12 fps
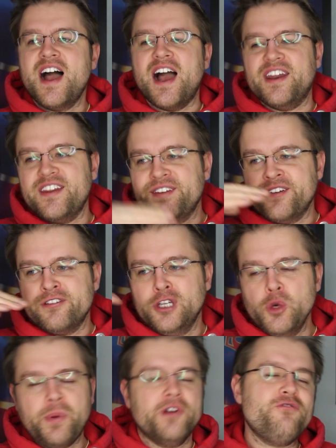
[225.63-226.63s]
And then
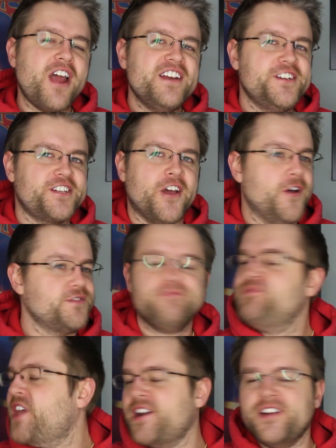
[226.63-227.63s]
Lupin Red just goes,
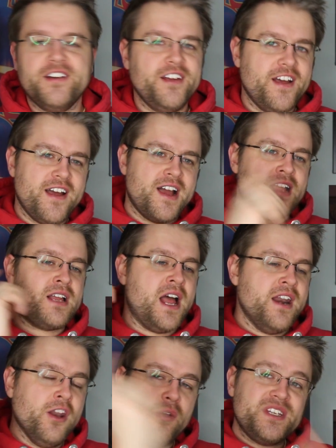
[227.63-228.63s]
nah, nah, nah,
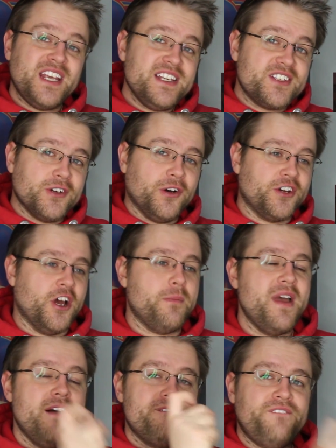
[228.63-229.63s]
and loads his Zord up,